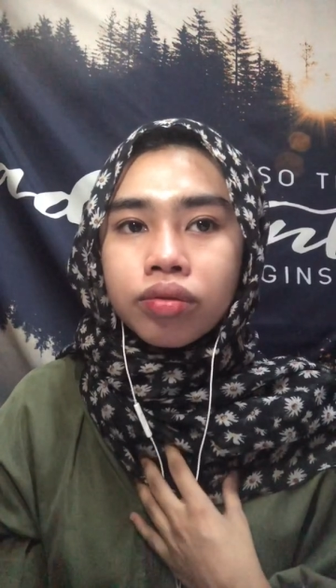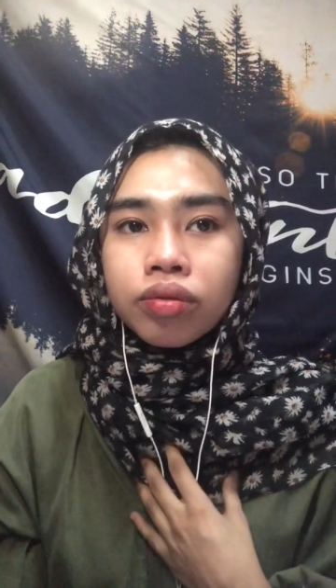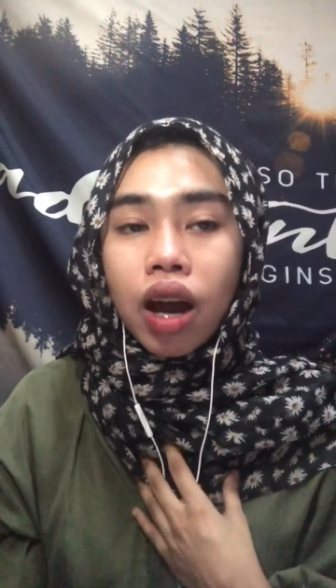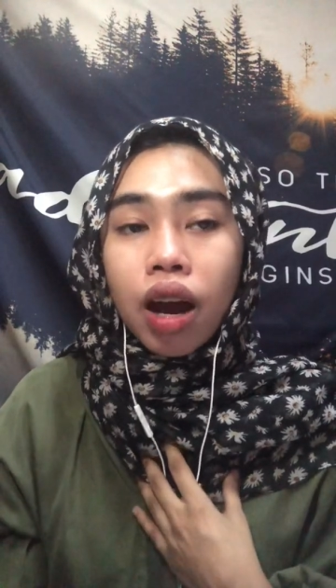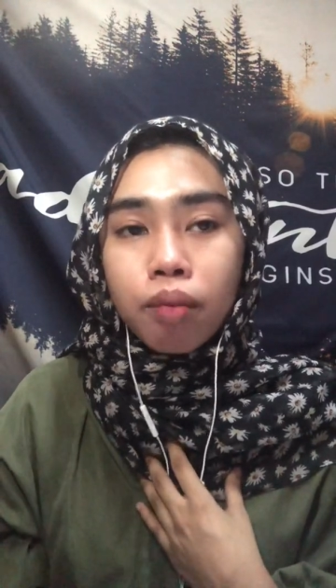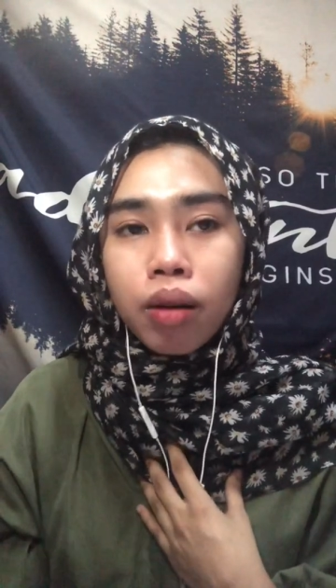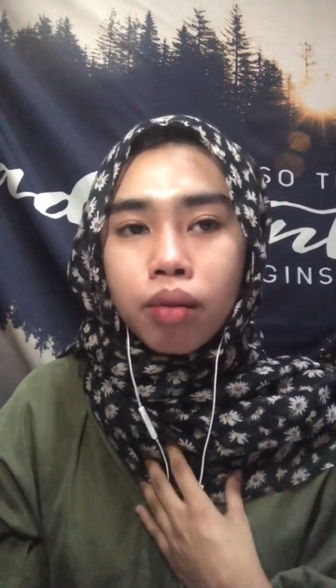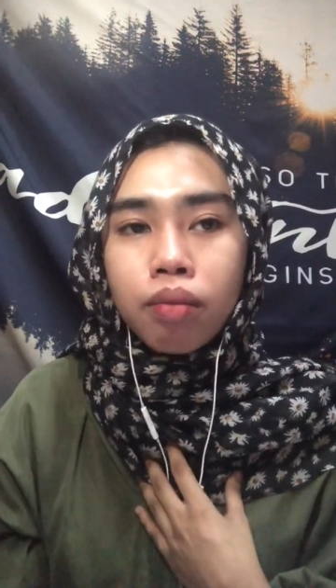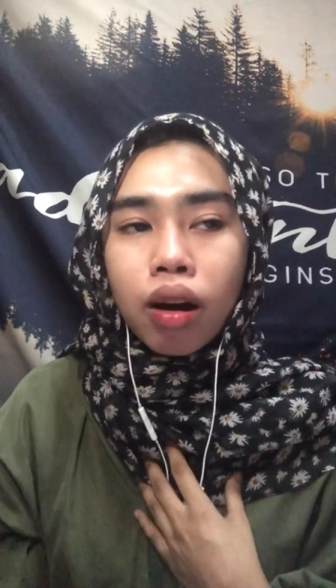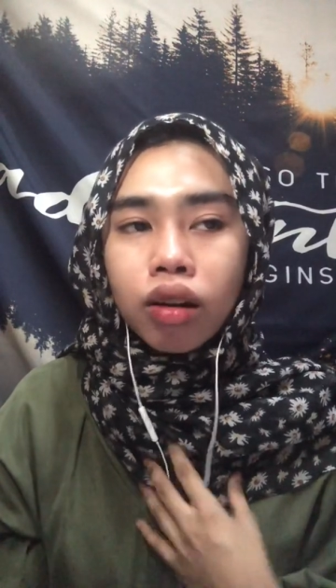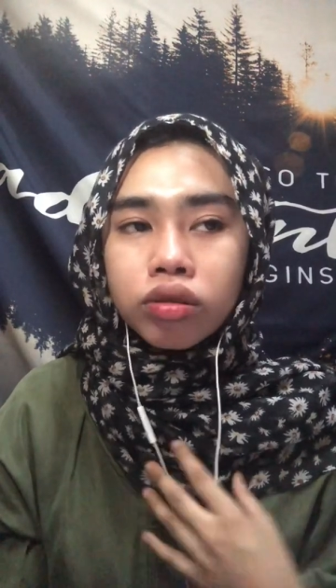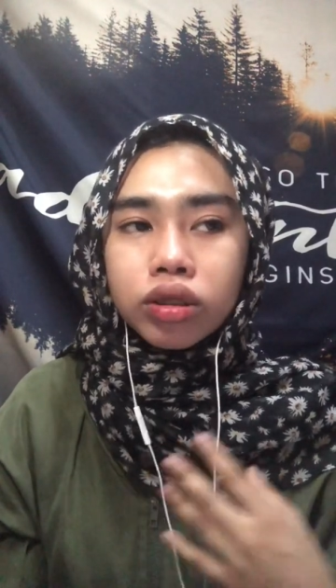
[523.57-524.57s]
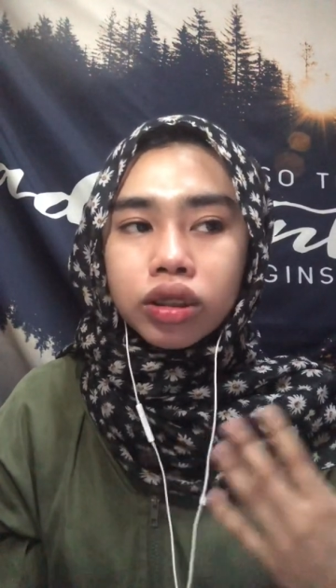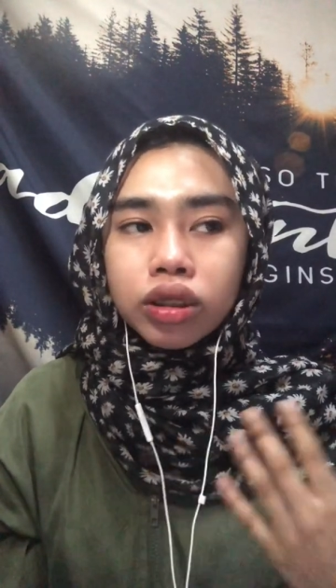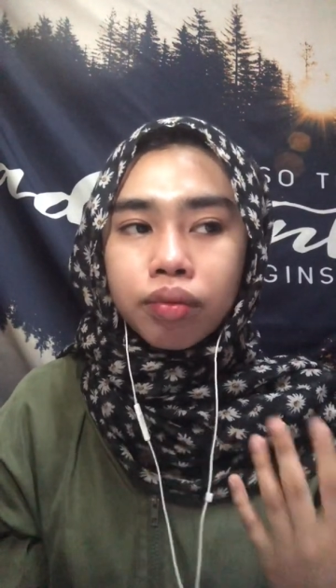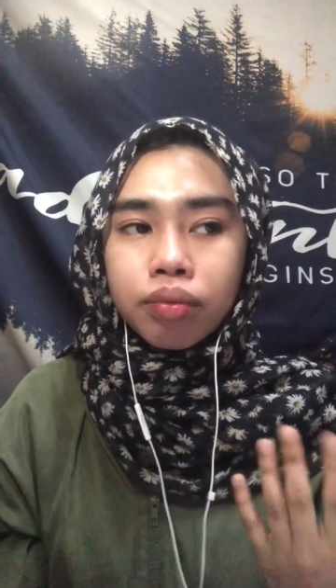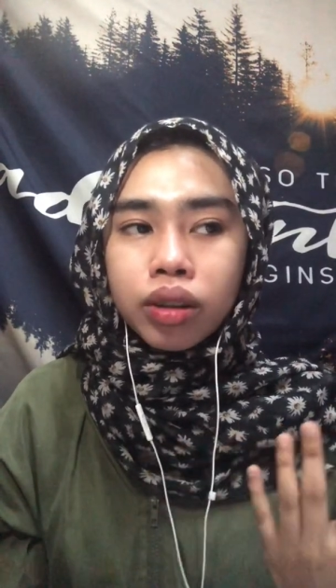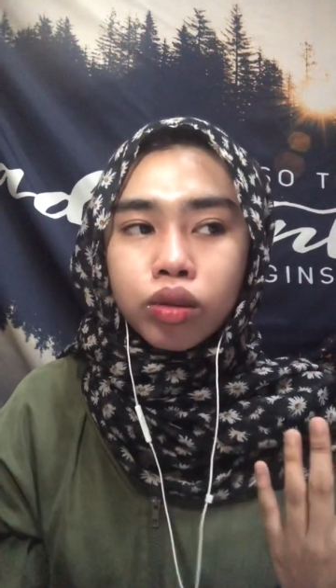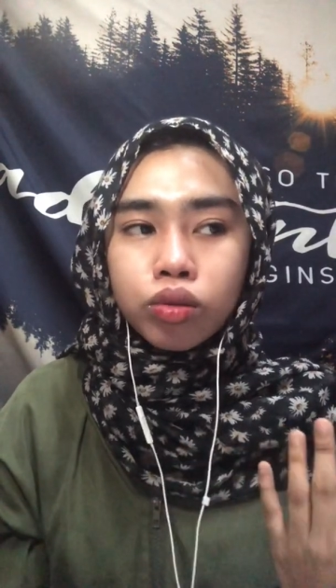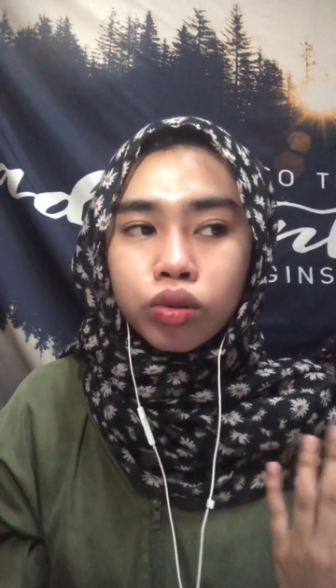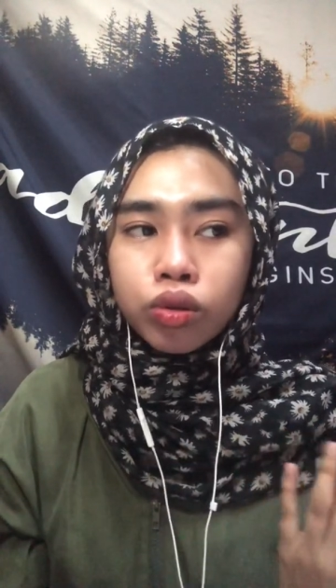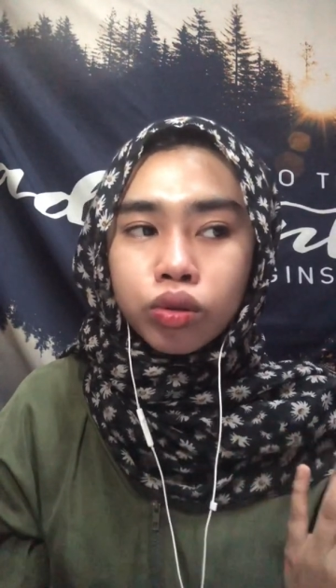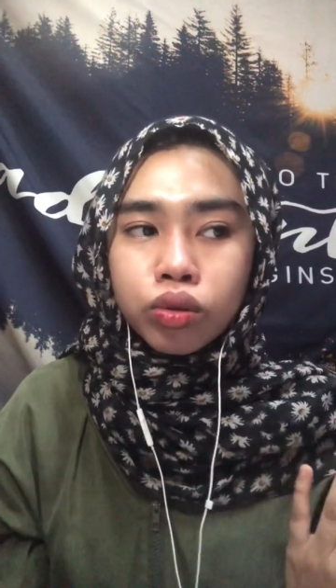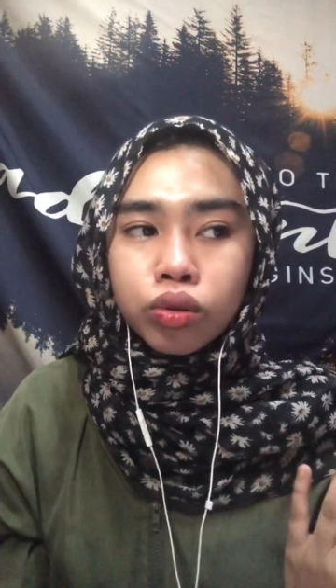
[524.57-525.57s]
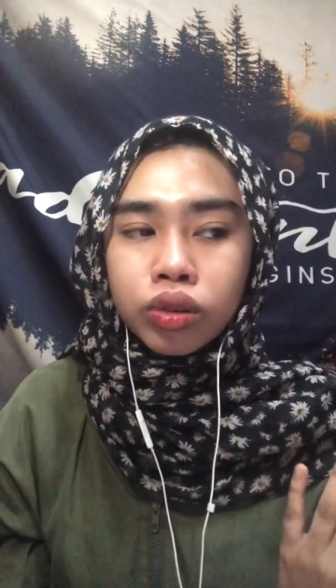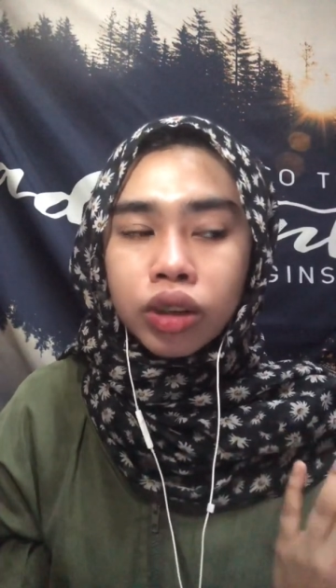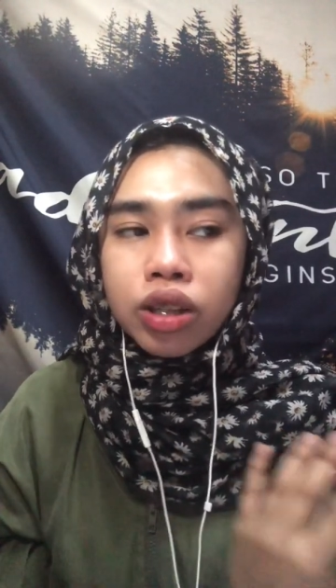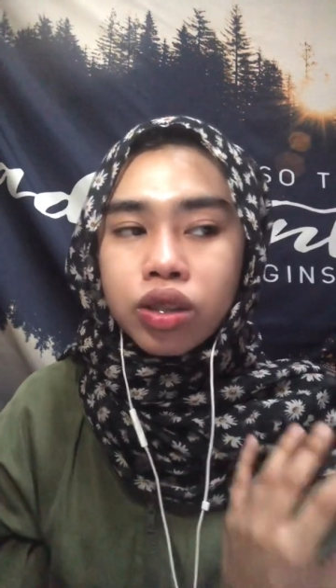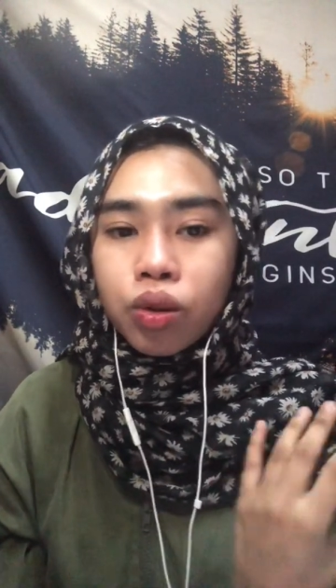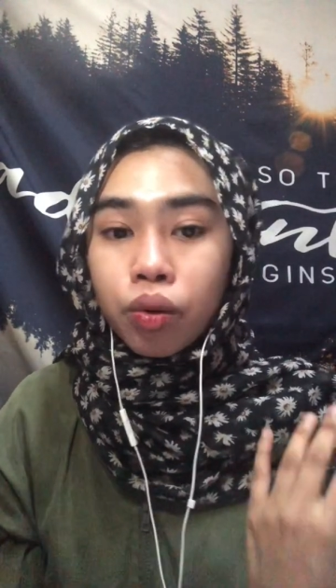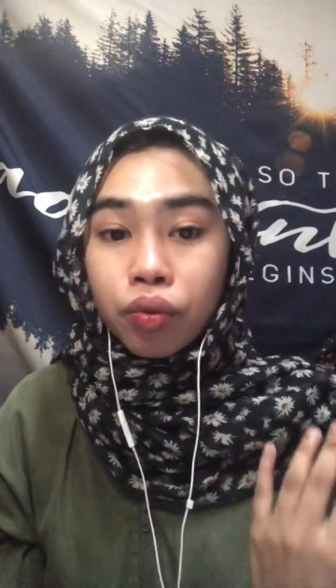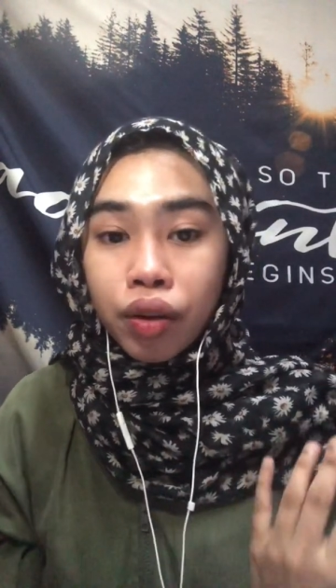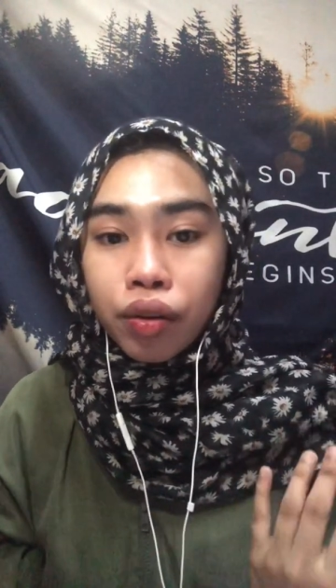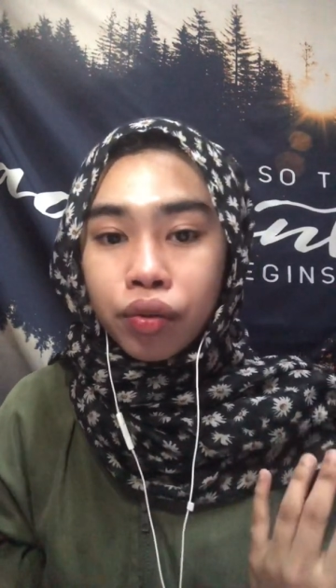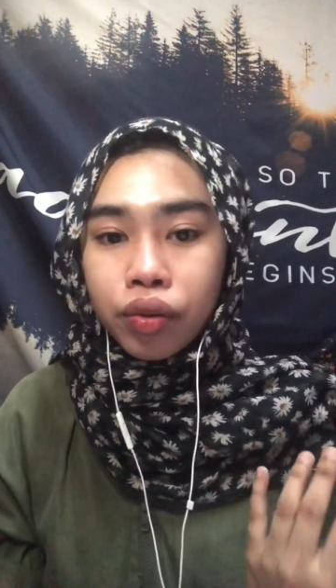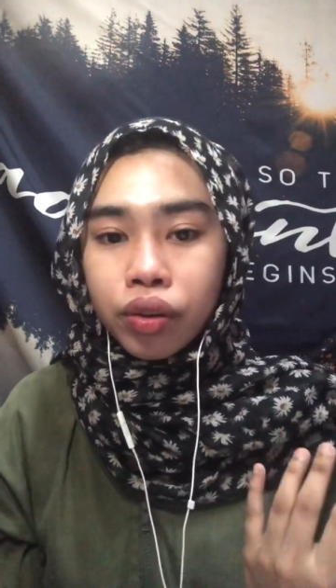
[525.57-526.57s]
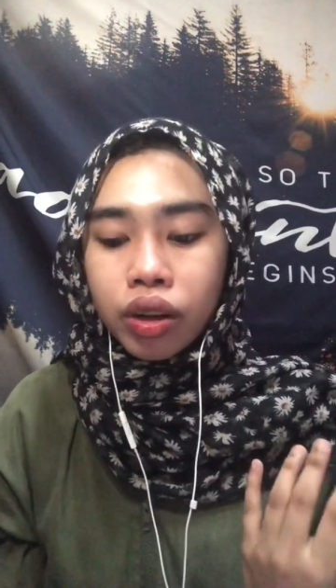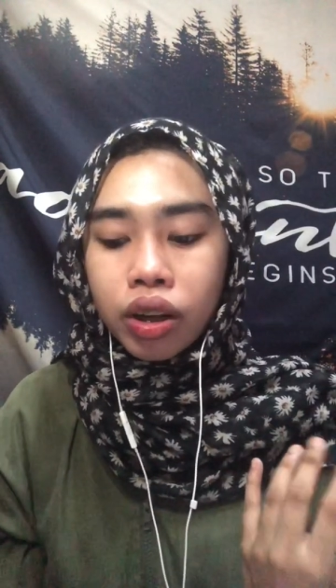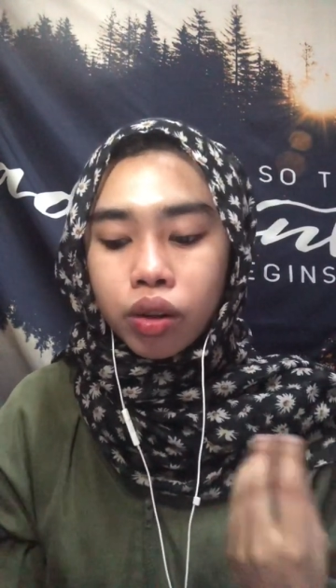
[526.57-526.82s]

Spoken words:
Abba bought something to you that's your favorite,